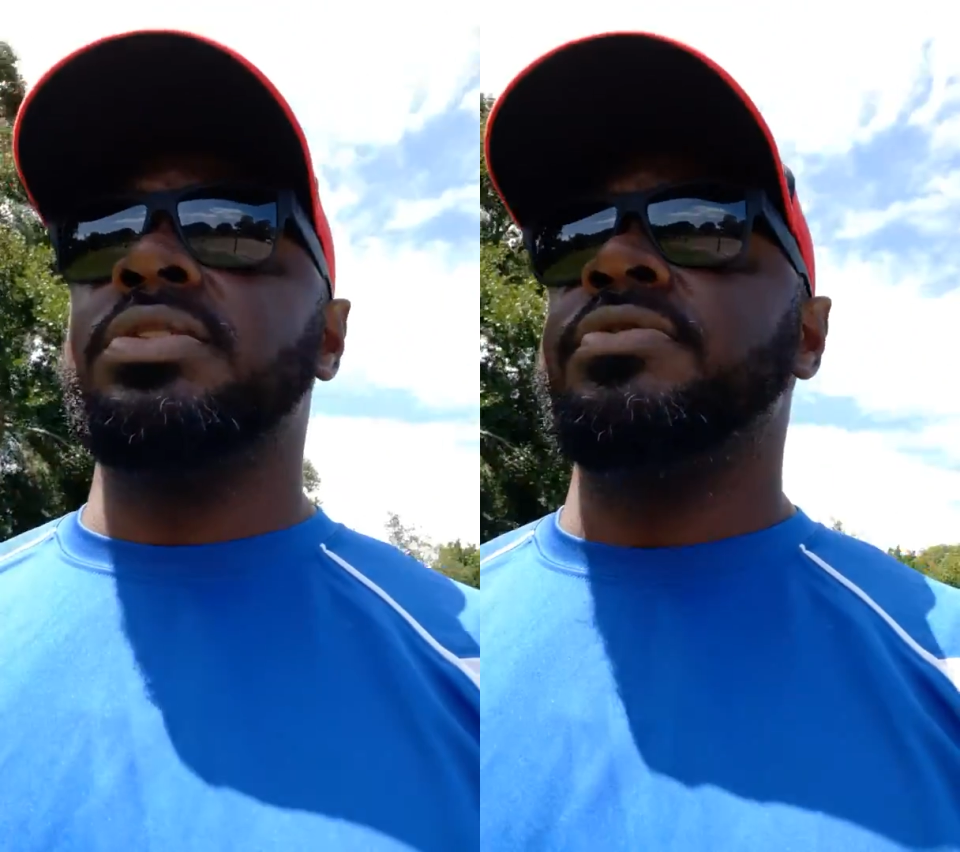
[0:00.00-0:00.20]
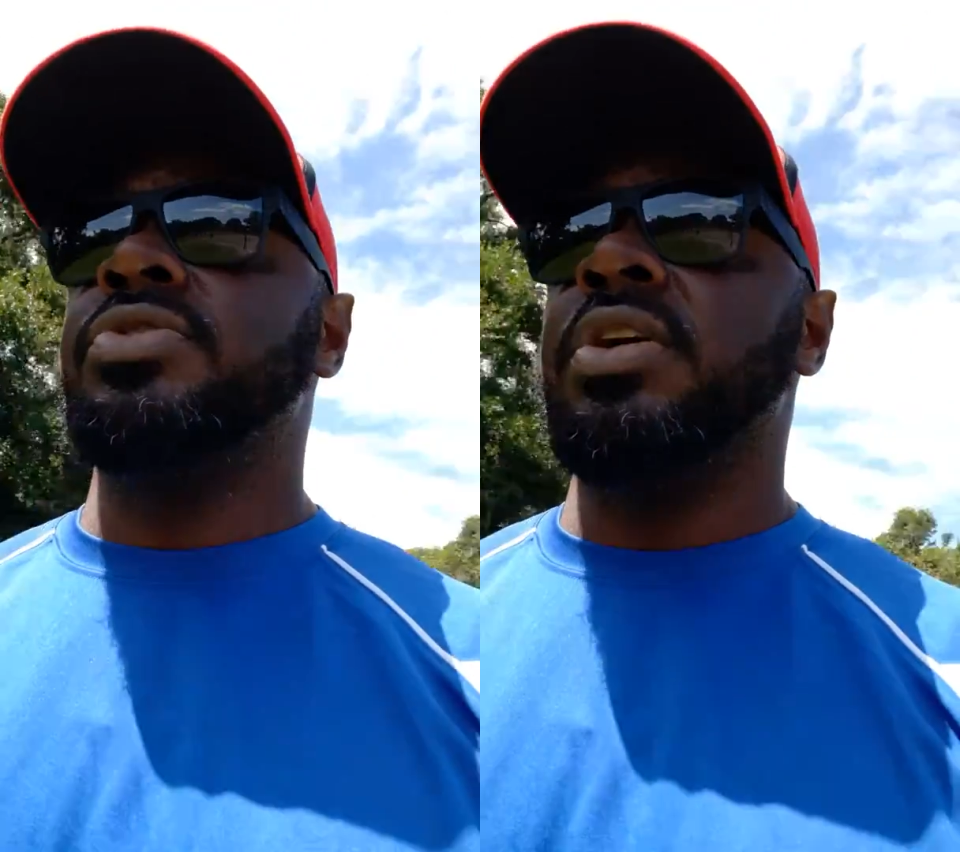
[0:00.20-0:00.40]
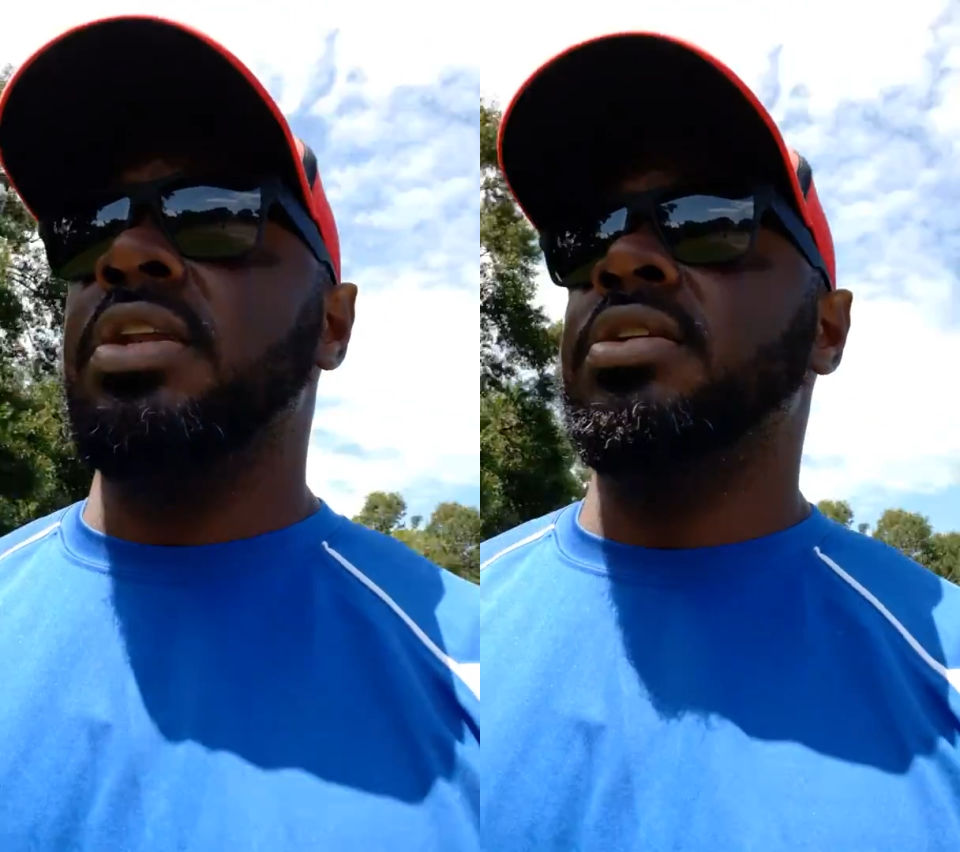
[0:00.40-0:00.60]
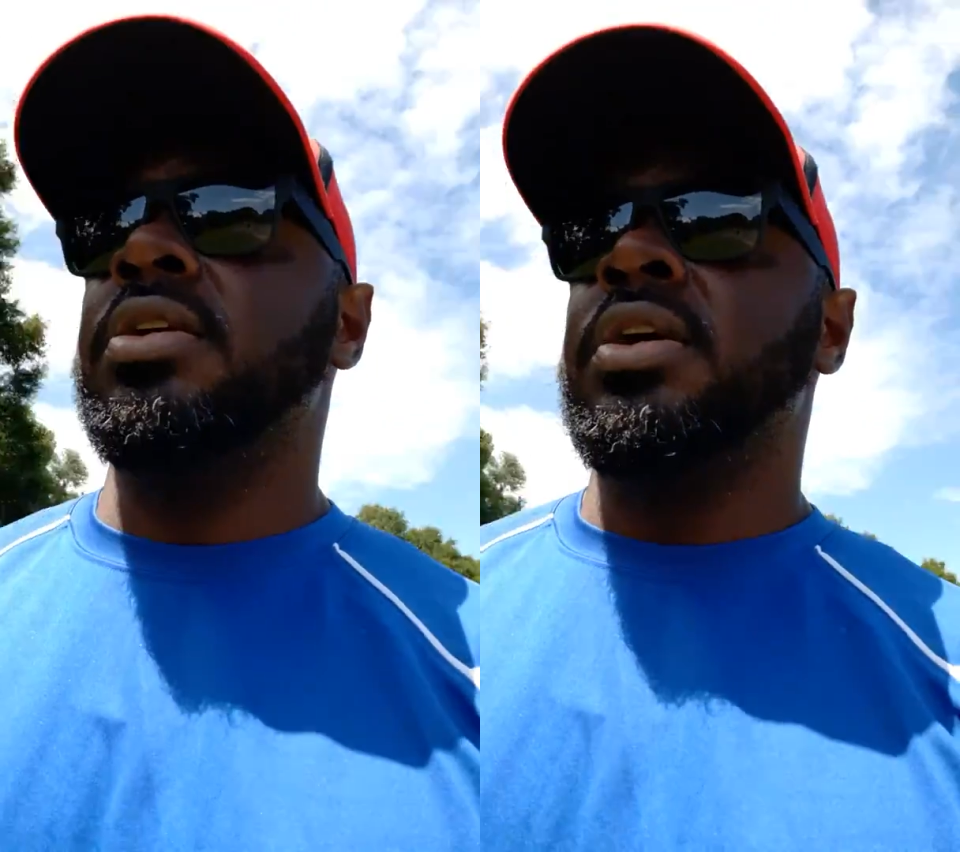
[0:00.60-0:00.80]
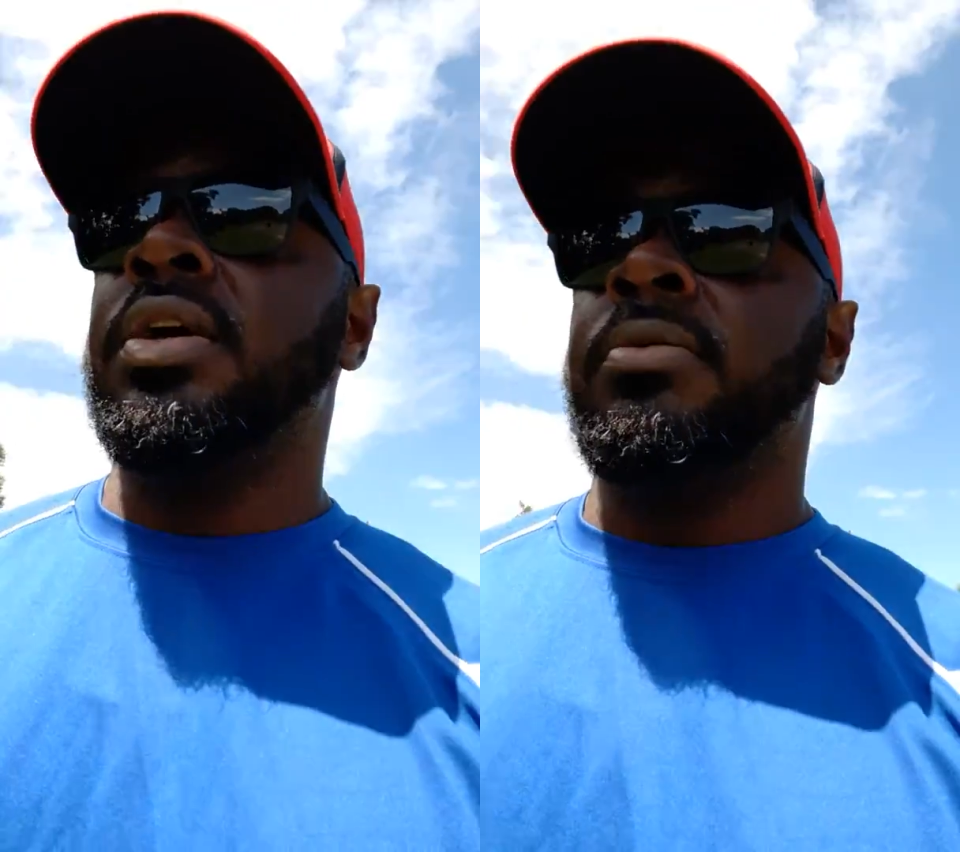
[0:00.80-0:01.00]
if you're trying to
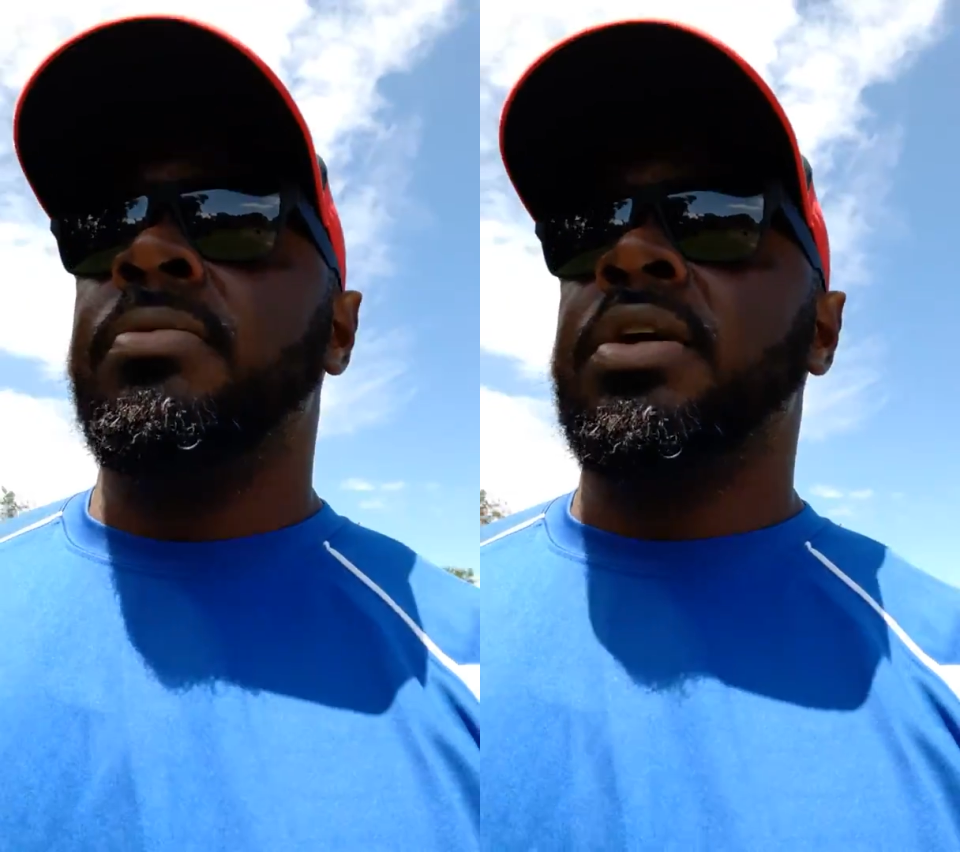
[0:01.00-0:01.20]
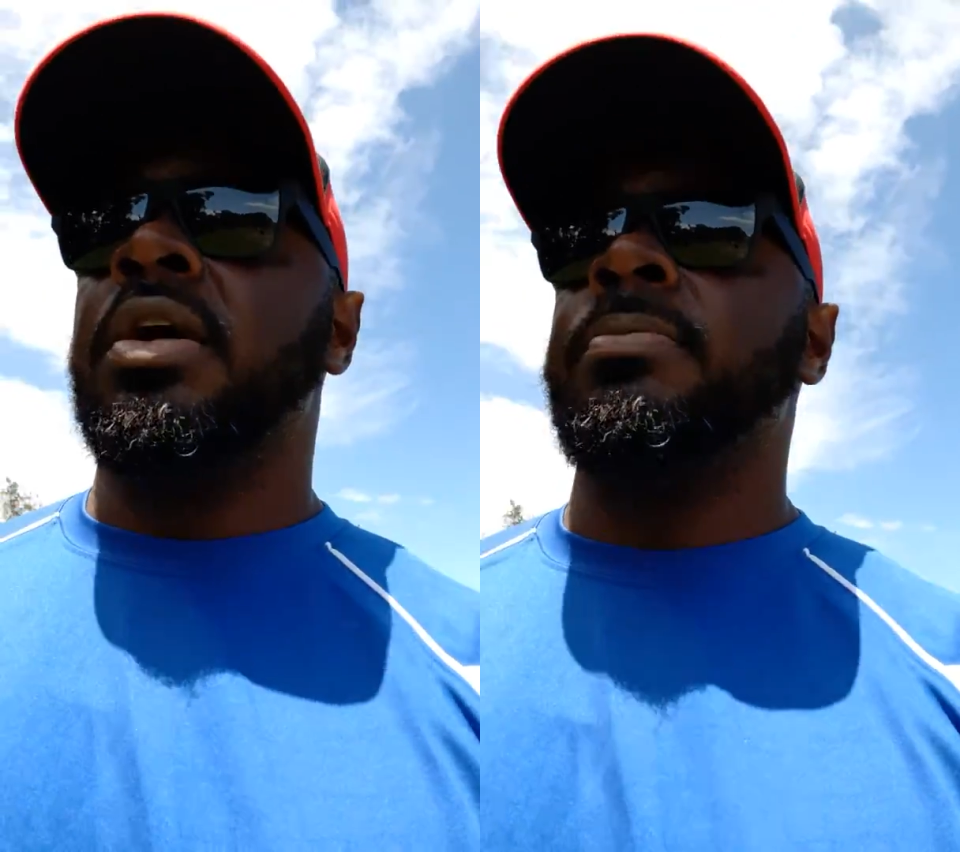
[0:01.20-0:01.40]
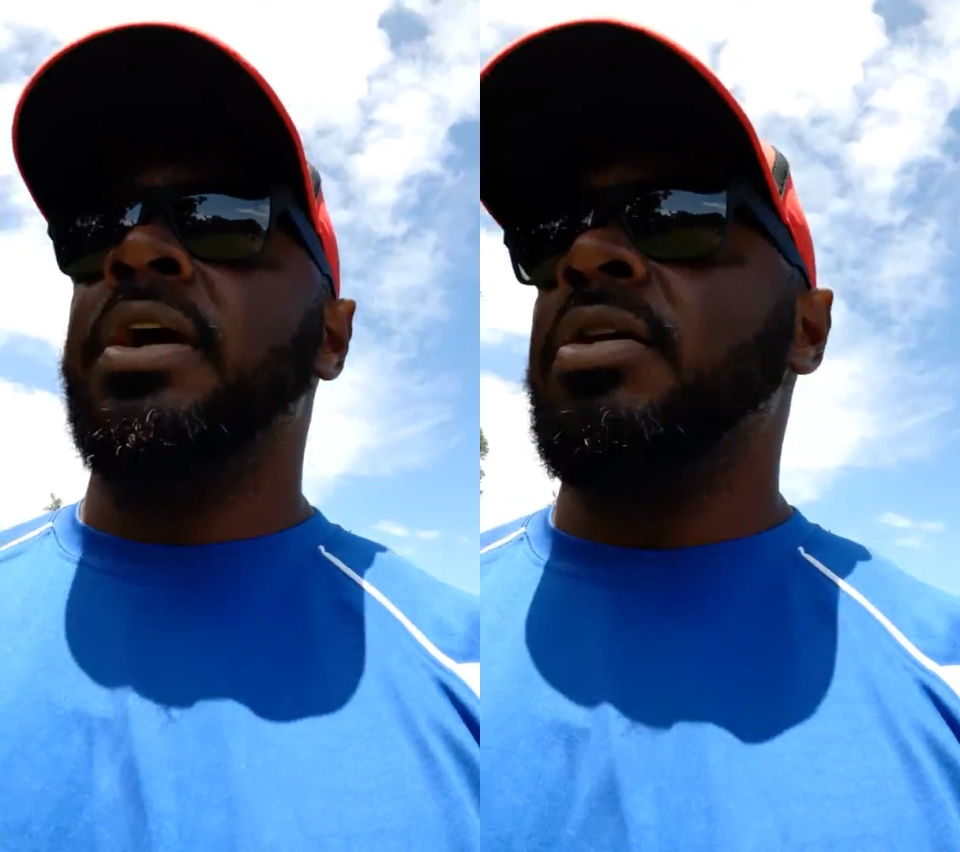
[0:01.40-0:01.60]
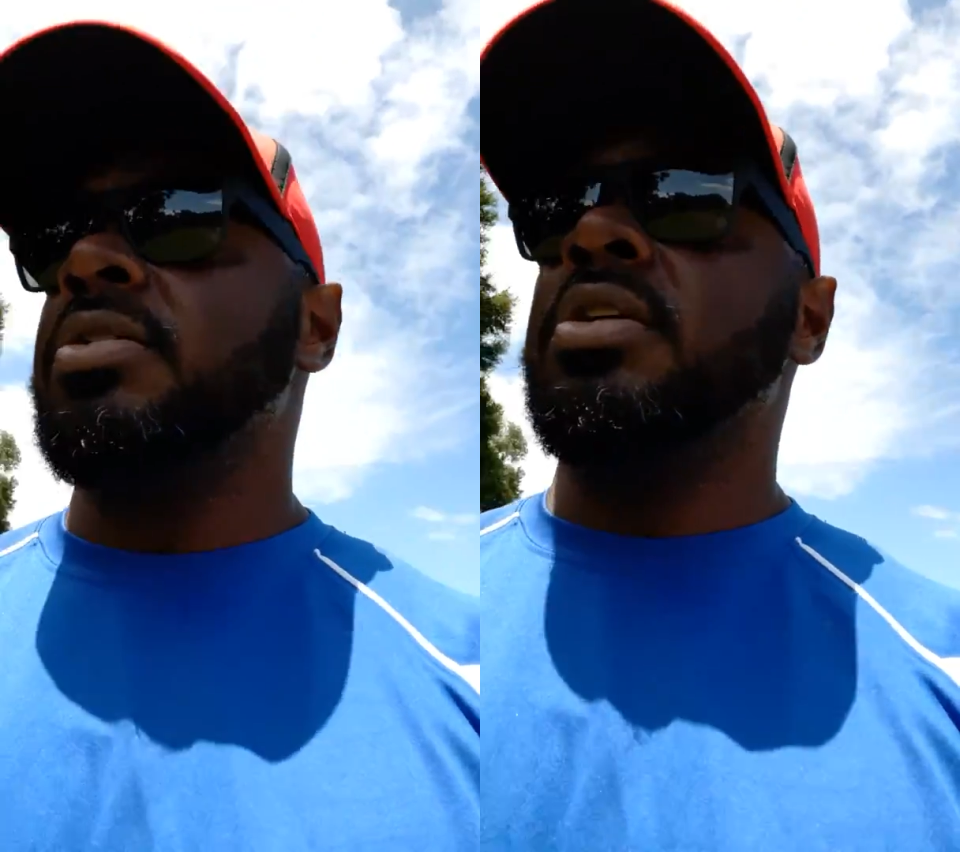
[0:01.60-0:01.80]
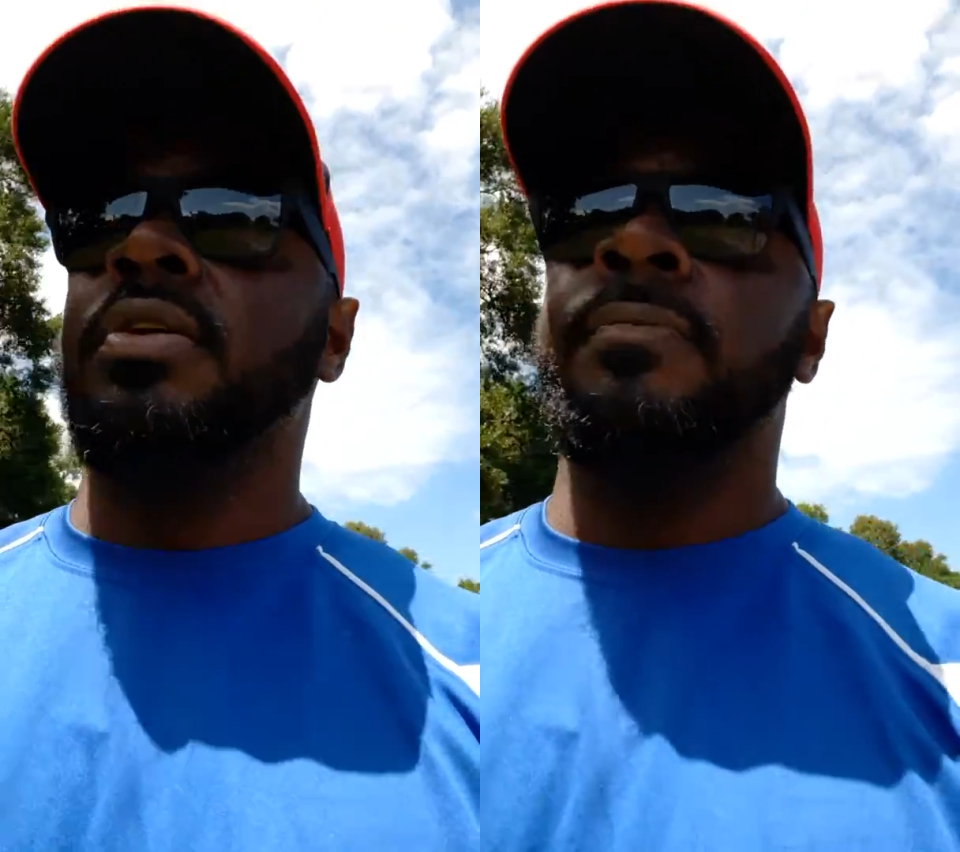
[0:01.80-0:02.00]
become
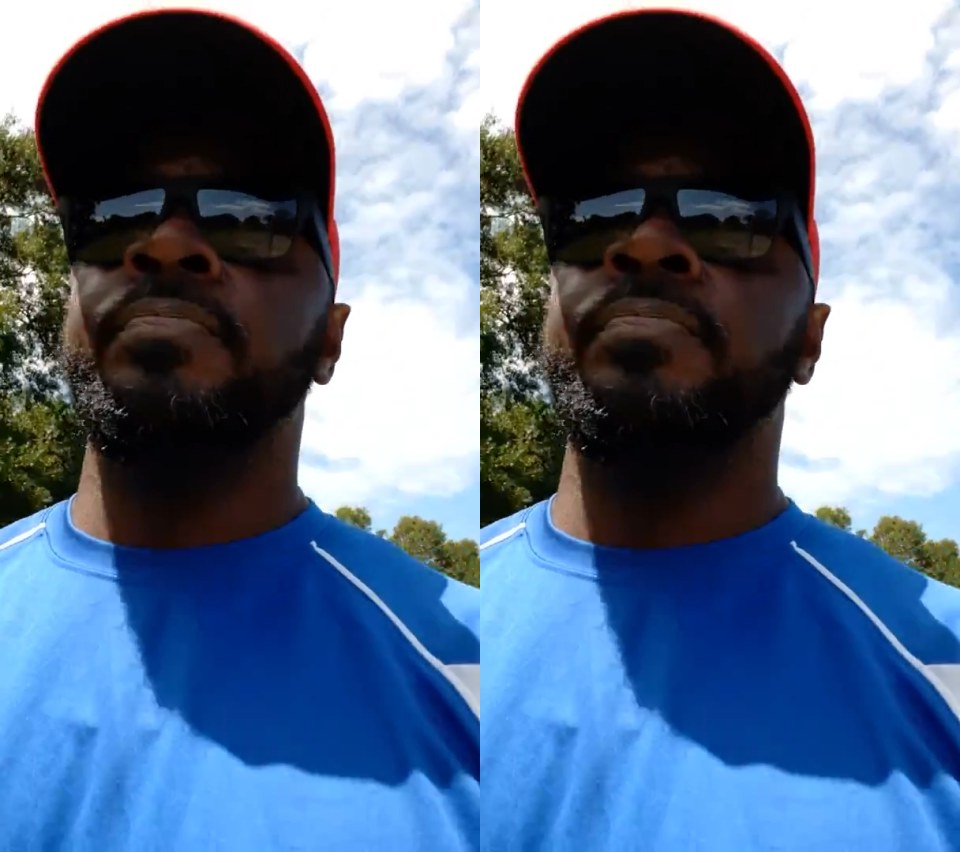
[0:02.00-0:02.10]
healthy,